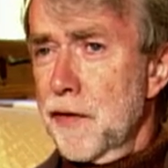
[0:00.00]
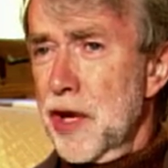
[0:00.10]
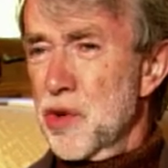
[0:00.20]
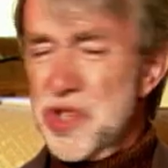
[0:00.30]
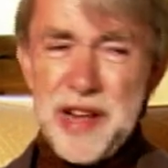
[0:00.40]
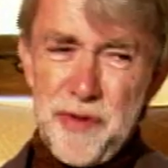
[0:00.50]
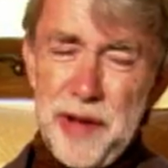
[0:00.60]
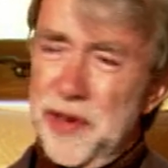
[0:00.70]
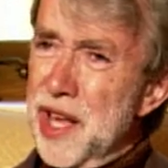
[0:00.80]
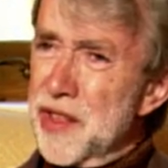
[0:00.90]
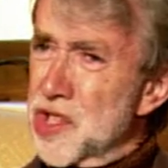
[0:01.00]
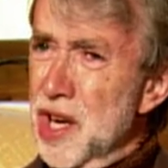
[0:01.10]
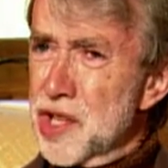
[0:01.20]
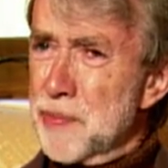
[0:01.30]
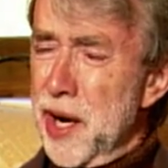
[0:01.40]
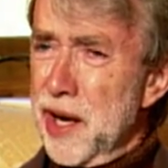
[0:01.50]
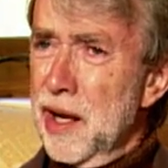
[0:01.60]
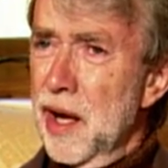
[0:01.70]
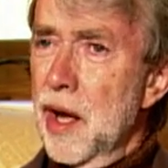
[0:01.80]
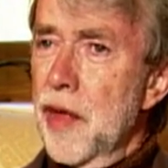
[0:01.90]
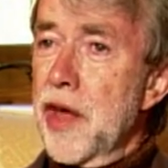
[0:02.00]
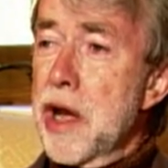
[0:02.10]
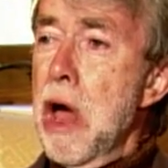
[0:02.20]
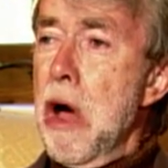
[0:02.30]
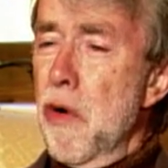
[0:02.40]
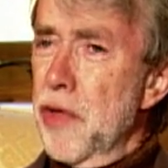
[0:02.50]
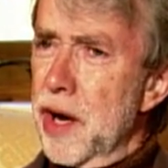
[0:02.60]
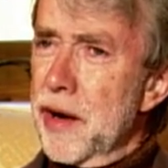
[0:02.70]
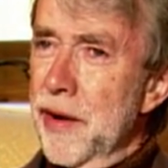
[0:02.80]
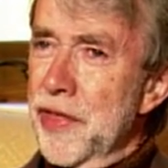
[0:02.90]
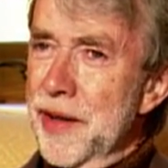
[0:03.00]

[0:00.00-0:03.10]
vehicles never even get the tyres muddy, they know that